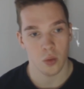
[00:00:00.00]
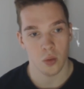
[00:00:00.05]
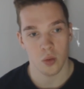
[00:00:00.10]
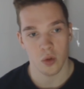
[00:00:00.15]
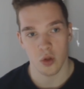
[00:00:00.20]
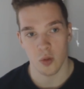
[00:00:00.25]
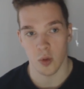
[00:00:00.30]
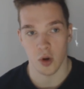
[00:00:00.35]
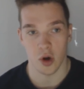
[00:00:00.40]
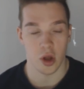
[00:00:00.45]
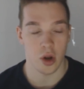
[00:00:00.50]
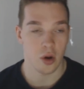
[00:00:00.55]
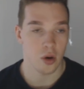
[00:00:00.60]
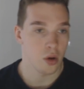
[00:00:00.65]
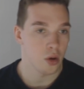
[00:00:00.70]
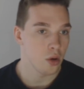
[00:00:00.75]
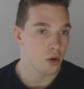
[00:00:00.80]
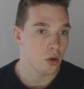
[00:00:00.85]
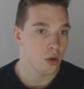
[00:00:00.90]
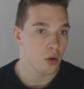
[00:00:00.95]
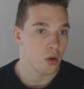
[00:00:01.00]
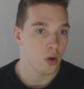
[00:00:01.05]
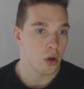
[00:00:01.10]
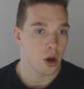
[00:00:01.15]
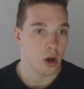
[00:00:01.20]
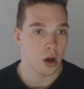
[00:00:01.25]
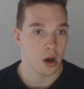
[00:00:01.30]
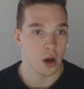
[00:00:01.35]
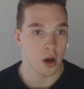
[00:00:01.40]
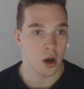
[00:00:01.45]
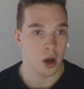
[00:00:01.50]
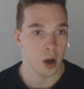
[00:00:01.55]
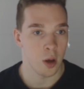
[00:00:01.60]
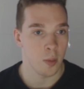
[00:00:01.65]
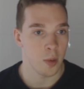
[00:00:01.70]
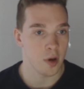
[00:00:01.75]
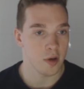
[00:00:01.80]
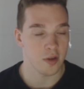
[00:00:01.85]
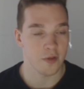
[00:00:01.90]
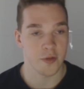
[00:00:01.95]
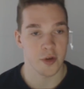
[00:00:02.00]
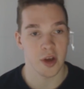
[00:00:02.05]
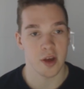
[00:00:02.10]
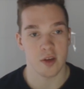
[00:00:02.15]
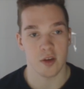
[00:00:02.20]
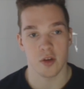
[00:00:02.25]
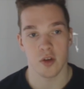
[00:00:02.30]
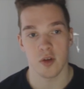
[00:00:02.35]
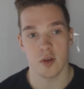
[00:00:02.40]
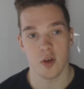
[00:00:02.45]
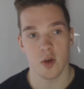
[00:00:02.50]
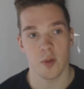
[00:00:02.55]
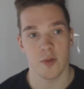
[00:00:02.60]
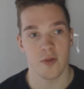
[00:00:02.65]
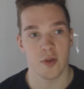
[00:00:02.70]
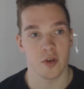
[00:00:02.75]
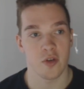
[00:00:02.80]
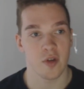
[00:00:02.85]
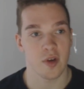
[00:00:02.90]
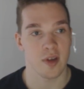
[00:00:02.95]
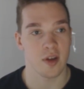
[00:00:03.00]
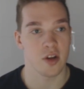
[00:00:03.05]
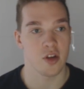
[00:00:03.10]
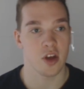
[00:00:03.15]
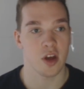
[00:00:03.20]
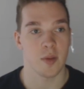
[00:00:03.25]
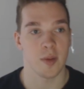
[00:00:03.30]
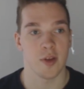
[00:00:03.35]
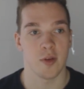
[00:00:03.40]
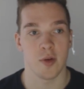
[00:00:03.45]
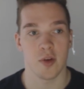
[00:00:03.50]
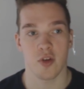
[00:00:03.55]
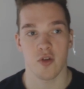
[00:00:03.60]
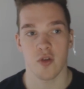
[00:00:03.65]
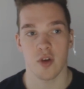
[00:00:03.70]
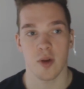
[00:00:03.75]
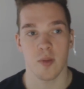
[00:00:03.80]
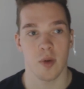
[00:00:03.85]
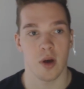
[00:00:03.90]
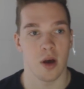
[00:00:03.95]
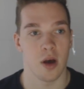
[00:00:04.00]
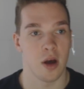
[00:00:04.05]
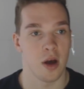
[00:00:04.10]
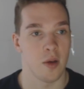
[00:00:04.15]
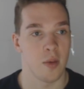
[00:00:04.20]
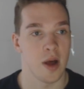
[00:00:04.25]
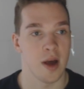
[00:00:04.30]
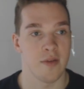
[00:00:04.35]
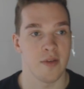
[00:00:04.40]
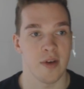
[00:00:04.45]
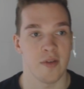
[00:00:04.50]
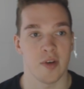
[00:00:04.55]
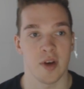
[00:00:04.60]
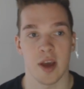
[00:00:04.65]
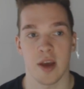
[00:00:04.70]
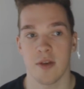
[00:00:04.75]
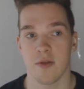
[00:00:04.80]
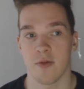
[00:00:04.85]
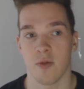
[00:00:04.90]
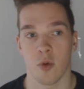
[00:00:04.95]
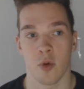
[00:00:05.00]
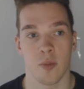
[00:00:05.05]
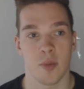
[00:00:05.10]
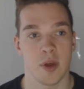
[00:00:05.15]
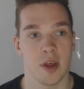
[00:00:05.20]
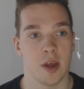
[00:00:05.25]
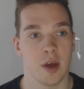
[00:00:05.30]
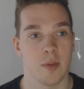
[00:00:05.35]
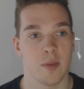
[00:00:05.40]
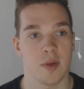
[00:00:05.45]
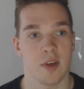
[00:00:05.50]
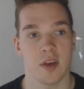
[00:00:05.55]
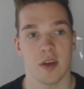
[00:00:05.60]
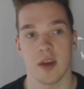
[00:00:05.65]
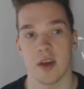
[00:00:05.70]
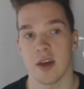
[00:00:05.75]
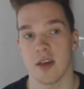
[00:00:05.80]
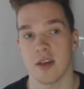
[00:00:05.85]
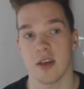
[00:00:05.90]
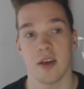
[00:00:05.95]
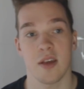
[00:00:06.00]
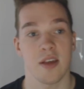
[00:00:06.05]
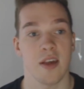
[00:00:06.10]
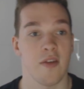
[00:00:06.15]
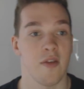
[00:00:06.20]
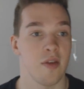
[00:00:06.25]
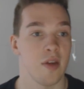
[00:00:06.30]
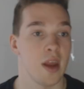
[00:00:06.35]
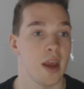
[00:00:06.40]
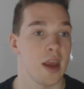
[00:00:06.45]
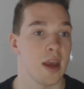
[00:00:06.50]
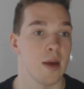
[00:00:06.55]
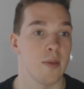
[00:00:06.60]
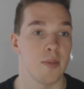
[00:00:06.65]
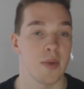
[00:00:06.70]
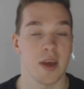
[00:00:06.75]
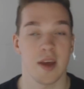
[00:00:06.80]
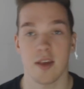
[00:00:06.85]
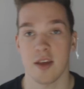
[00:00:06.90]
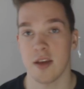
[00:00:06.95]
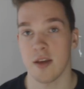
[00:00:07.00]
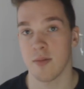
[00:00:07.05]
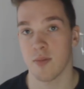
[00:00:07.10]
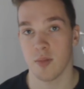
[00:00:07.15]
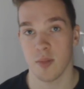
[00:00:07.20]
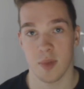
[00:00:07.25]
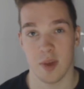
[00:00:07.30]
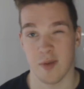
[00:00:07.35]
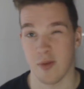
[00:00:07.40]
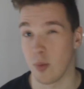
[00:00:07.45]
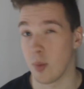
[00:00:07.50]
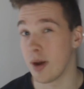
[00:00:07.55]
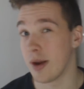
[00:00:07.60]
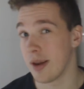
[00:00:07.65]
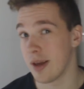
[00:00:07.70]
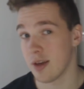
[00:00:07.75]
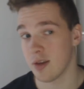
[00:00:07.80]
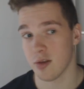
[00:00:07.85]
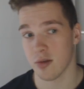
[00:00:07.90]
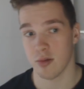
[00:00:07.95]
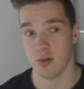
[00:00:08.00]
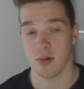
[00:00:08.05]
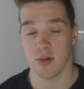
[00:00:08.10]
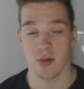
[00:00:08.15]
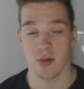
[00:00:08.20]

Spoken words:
That's about it. Also, for you guys on YouTube, if you're interested in check out my Twitch stream, live every day at 4 p.m. CEST, 7 a.m. PST, except for Mondays.